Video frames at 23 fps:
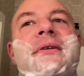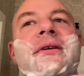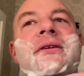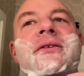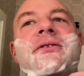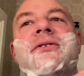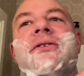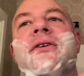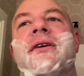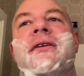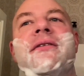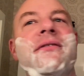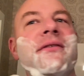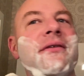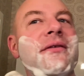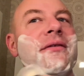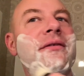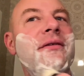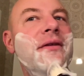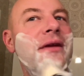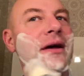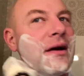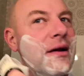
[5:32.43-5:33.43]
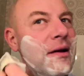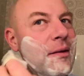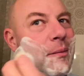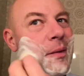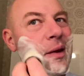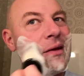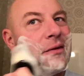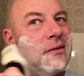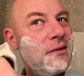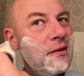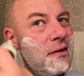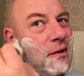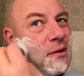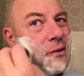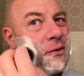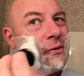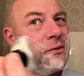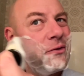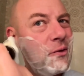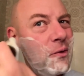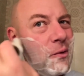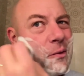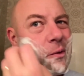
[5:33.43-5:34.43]
Jesus, Doug makes it look
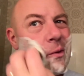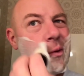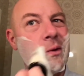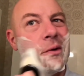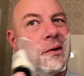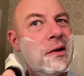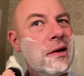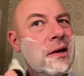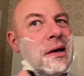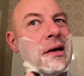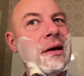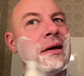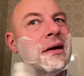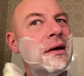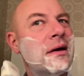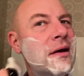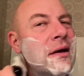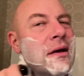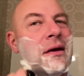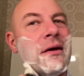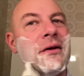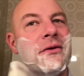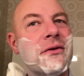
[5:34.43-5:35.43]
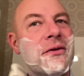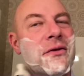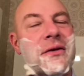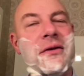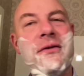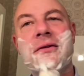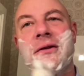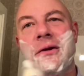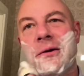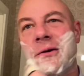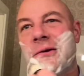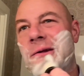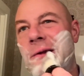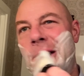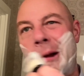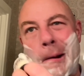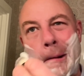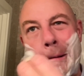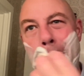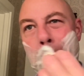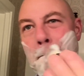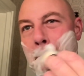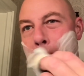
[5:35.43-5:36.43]
so good. This looks
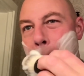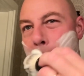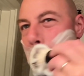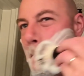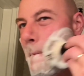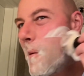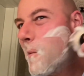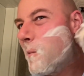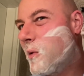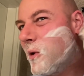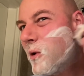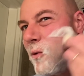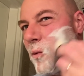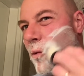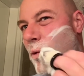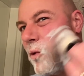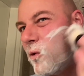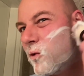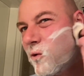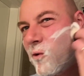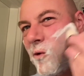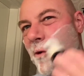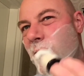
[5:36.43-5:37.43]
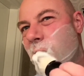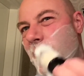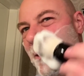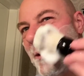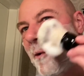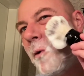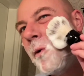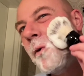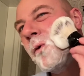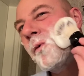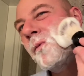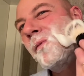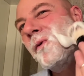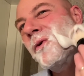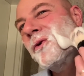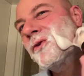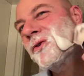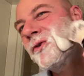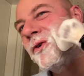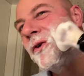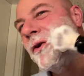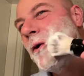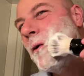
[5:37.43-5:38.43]
like a bit of water and
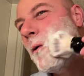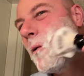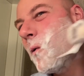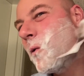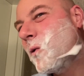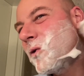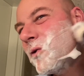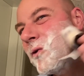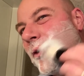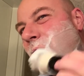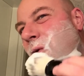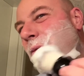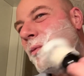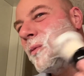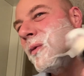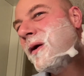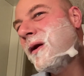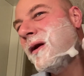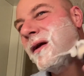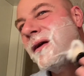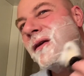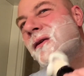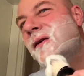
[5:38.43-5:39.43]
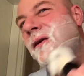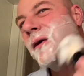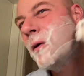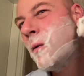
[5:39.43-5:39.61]
almost no soap in it.